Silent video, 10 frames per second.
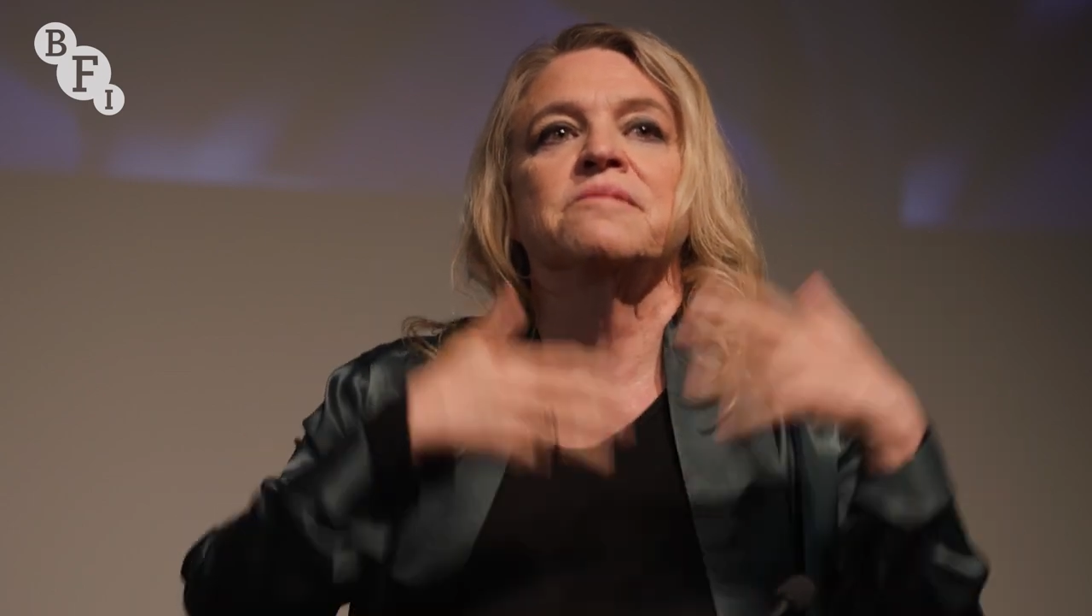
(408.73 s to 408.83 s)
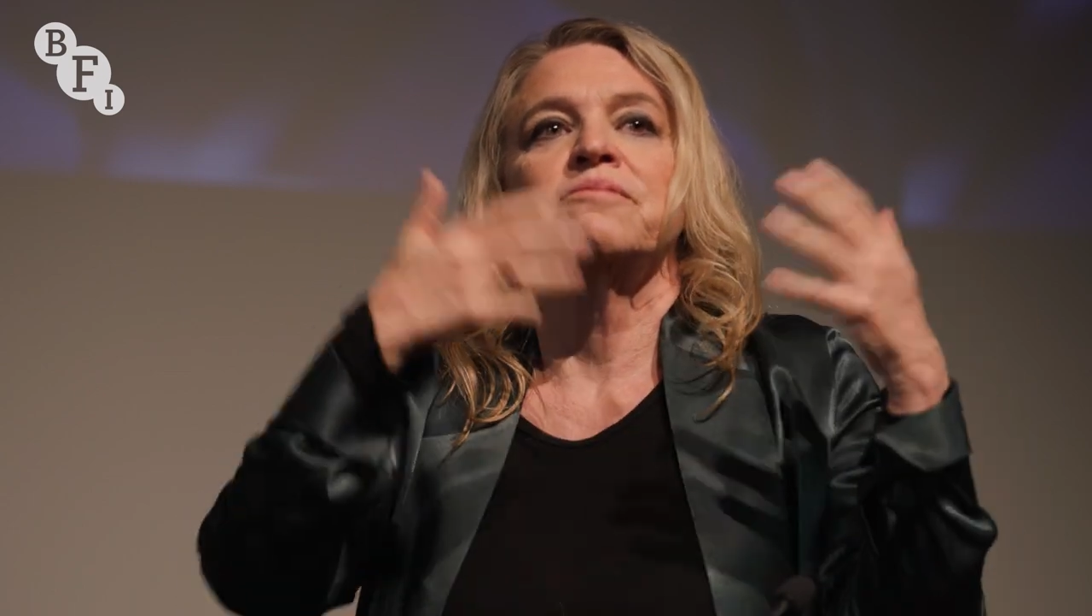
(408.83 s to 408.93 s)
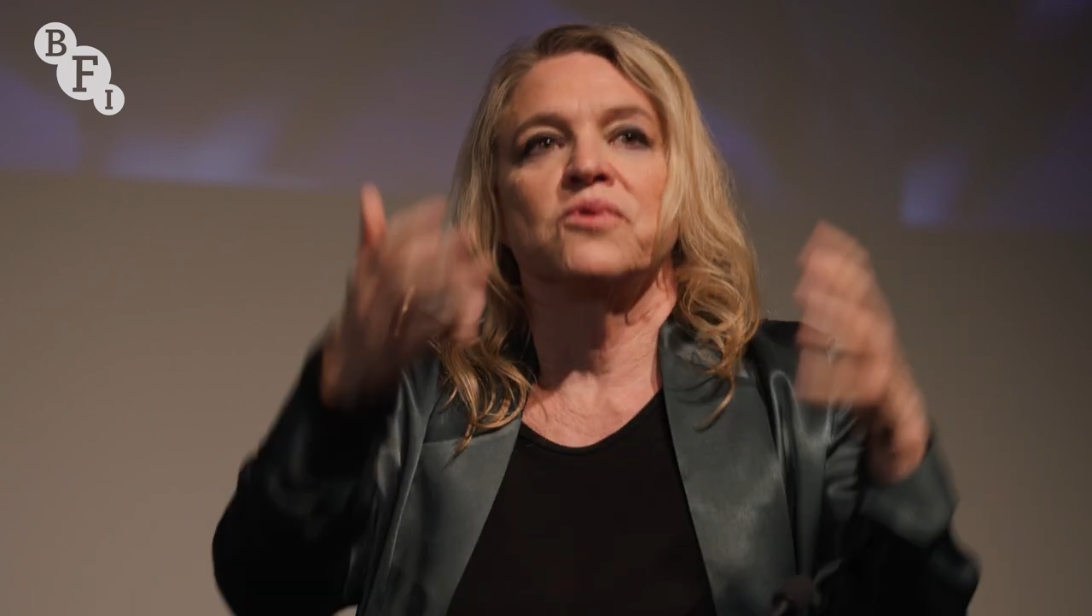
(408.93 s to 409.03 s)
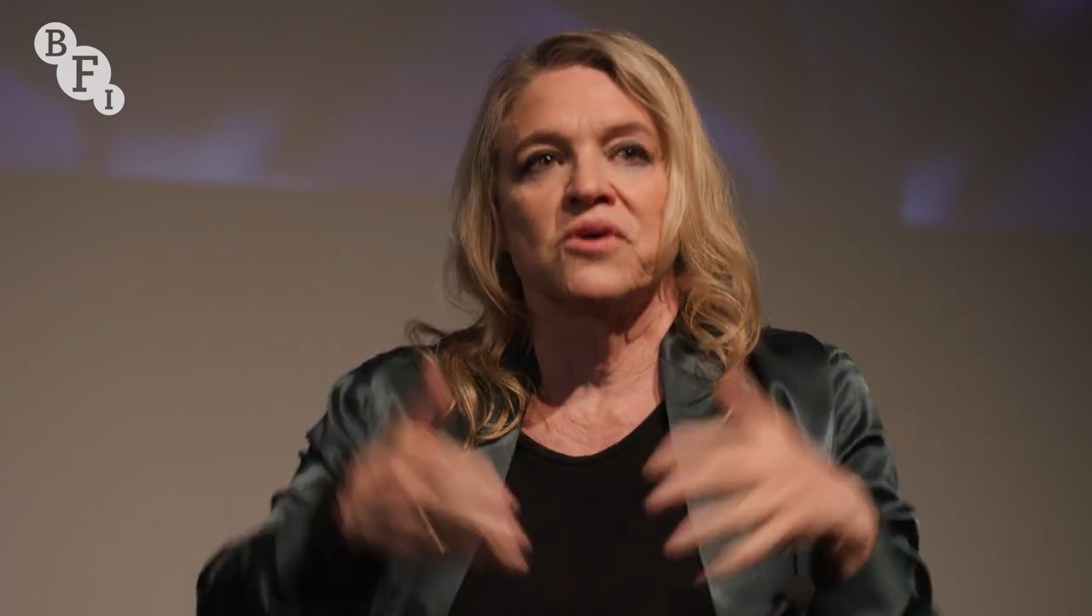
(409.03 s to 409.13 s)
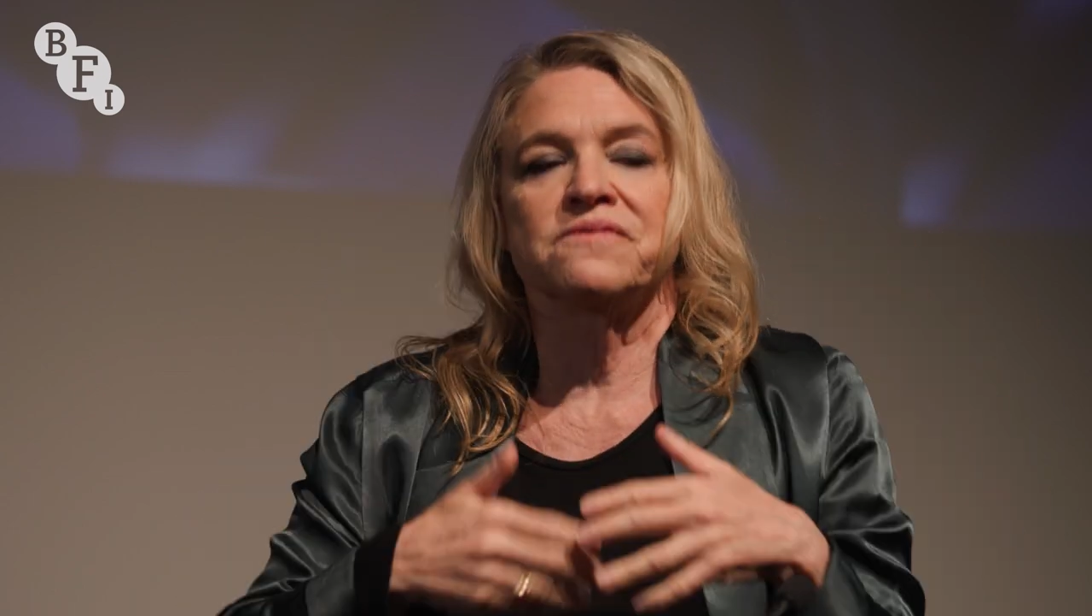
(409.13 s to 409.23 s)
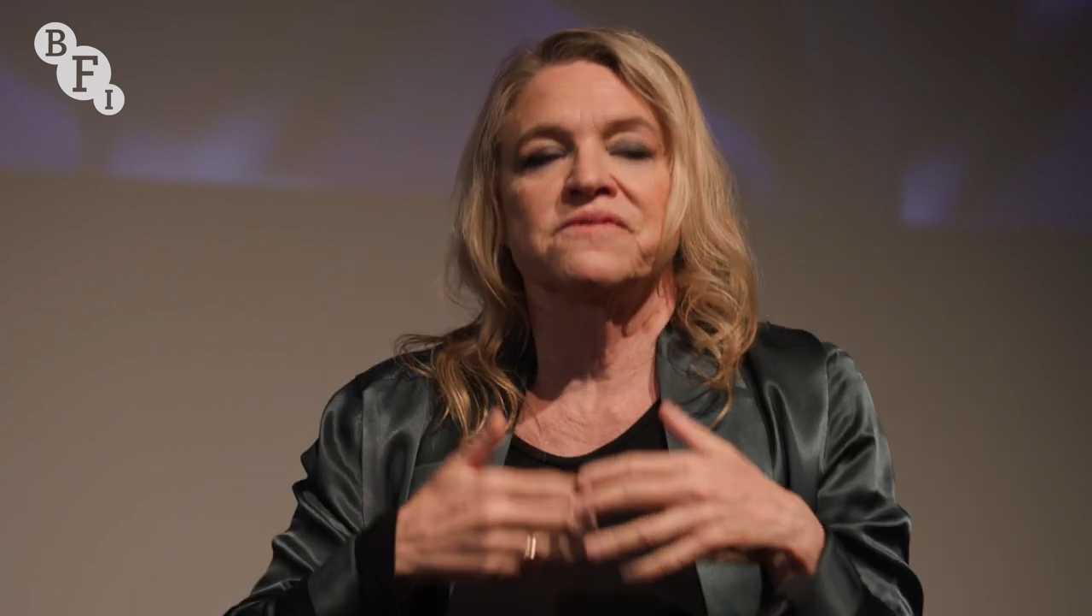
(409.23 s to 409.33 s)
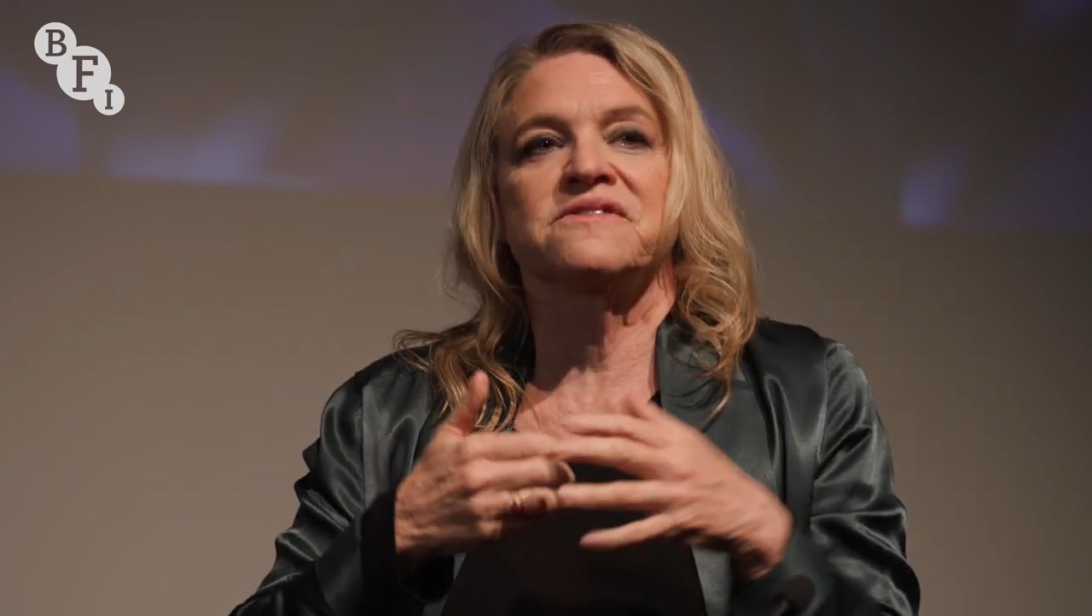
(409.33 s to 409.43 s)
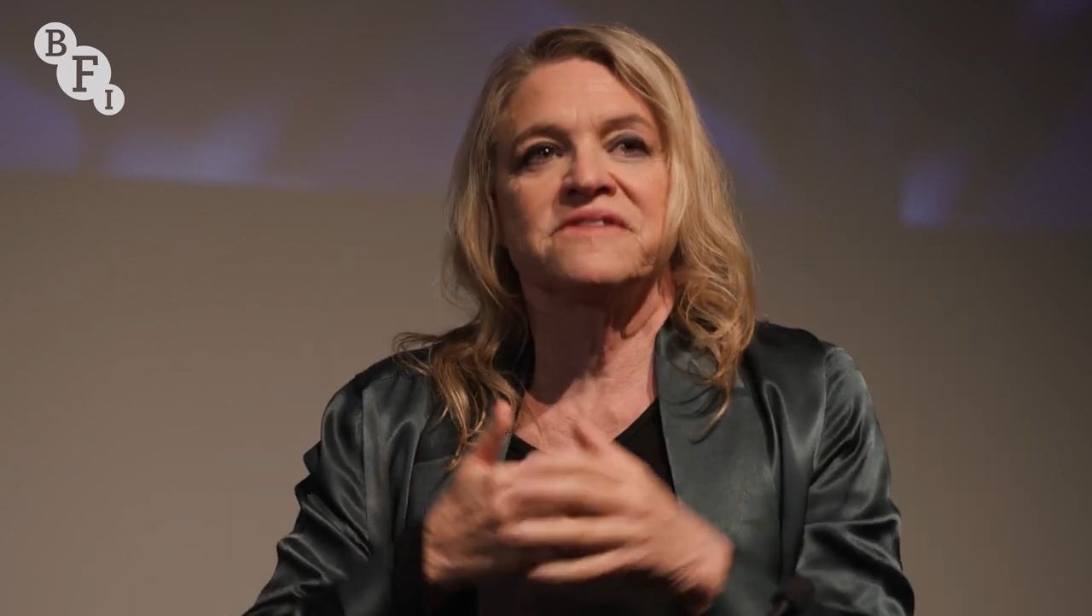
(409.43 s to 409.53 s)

more of the